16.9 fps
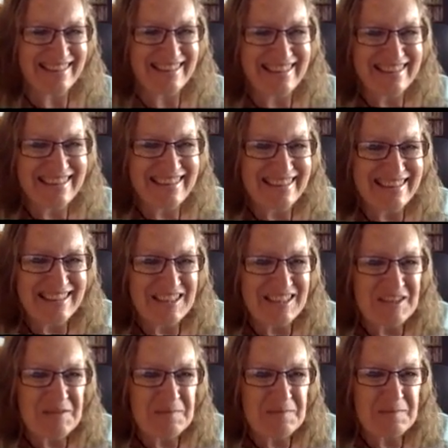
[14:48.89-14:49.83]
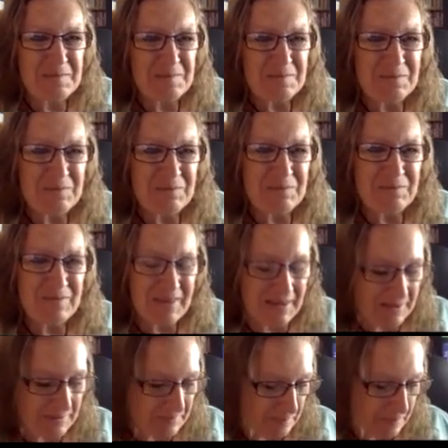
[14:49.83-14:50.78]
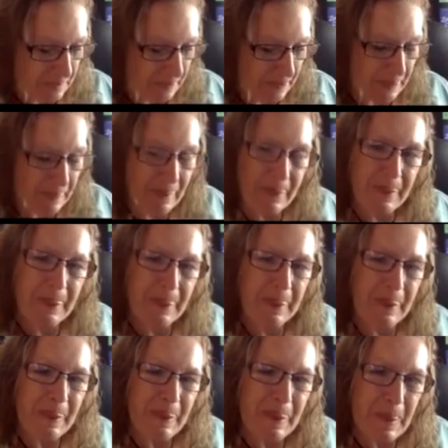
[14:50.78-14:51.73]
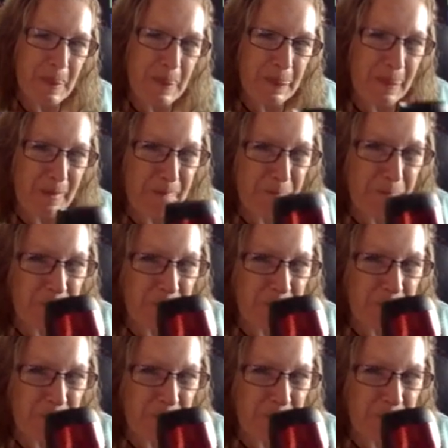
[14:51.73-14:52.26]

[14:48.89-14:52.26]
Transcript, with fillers: so basically, the Japanese um, have